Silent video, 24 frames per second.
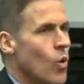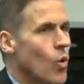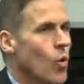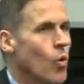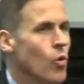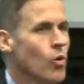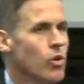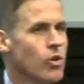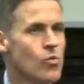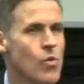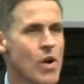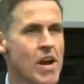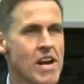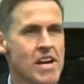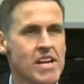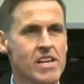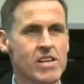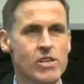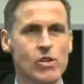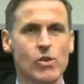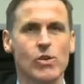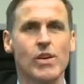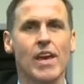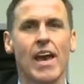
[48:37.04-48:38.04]
all the
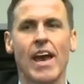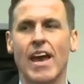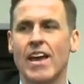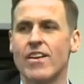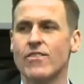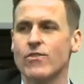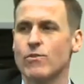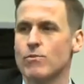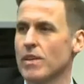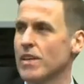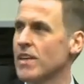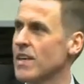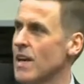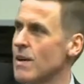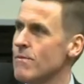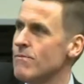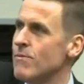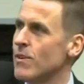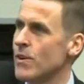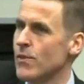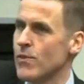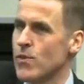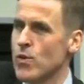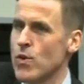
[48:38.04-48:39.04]
reading you can from the
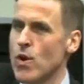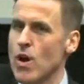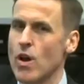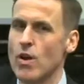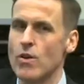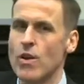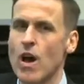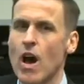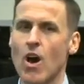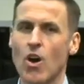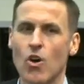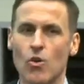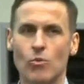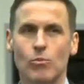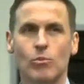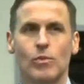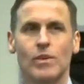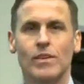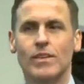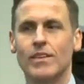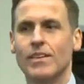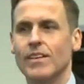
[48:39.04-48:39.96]
comfort of your own home.